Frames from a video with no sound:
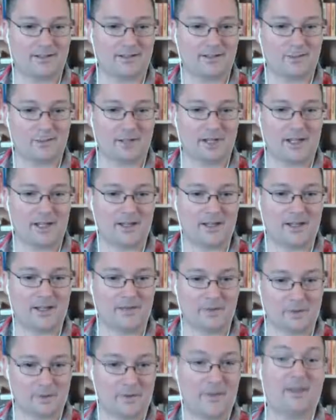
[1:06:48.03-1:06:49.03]
And
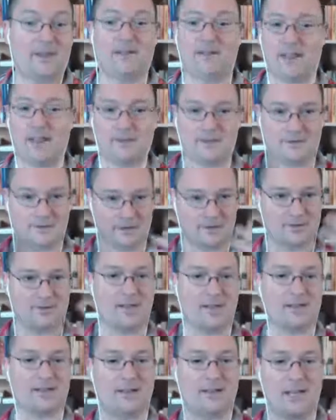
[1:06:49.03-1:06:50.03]
you know, then there's
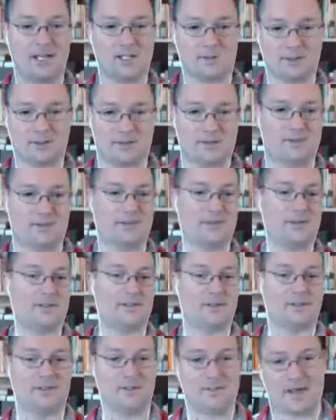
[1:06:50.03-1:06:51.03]
that engagement. There's
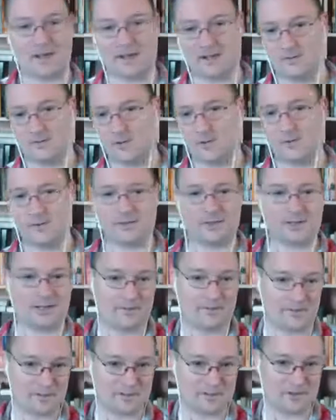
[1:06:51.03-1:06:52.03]
the back and forth. There's the
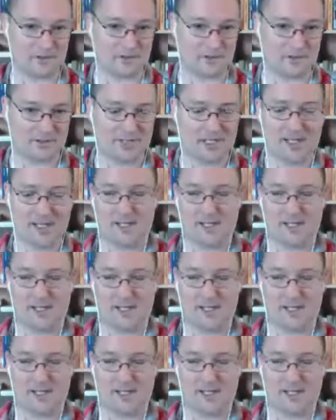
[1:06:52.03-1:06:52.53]
conversation.